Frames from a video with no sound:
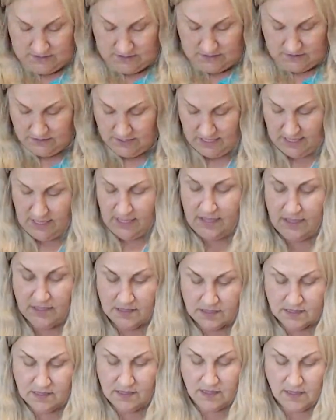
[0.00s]
okay?
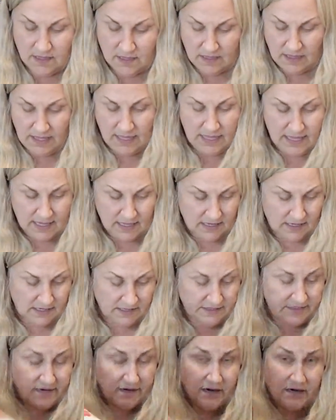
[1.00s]
And
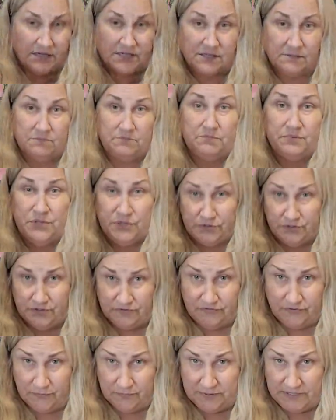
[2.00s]
there are some
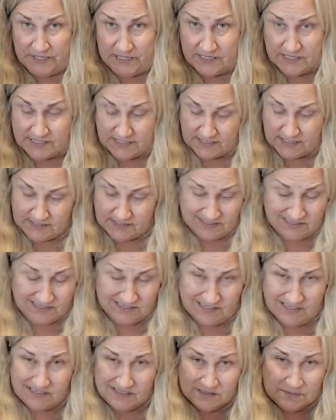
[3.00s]
beautiful pieces
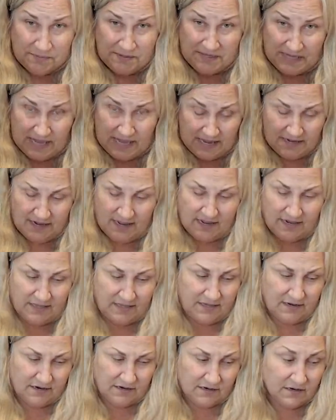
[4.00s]
still to be gotten out of
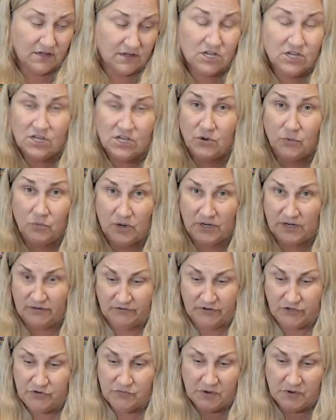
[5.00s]
here.
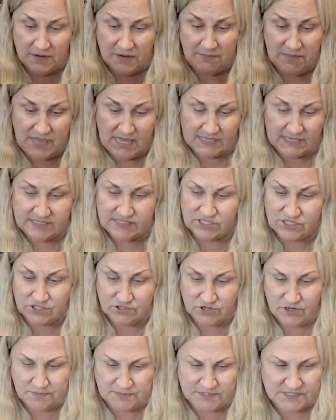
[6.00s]
Whatever you want to make,
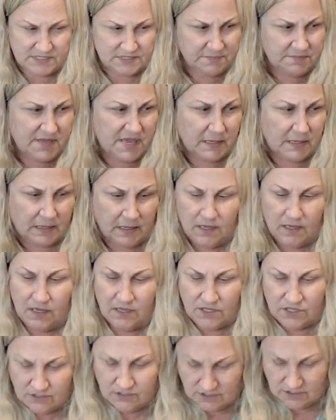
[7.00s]
strips to make,
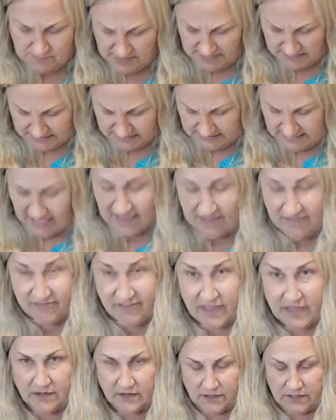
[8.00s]
you could make a
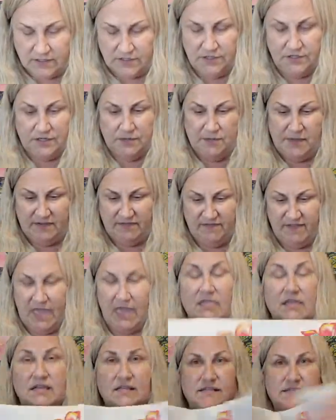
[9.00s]
cafe curtain, you can make a
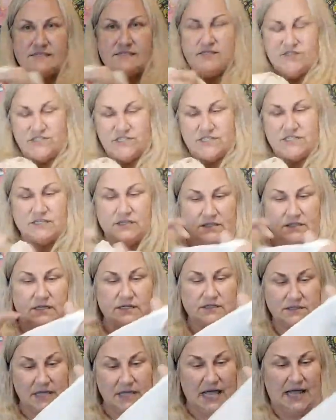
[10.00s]
valance. There's still
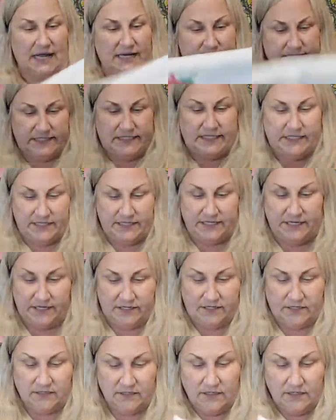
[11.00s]
a lot in
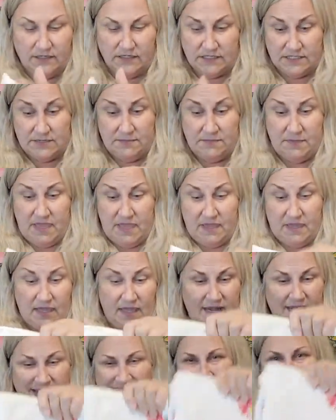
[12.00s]
here to make.
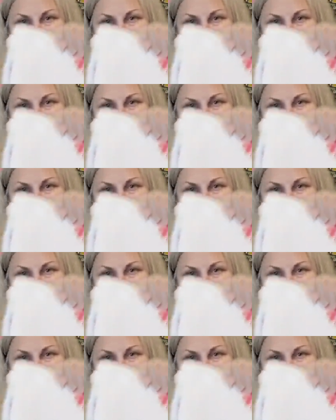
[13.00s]
And I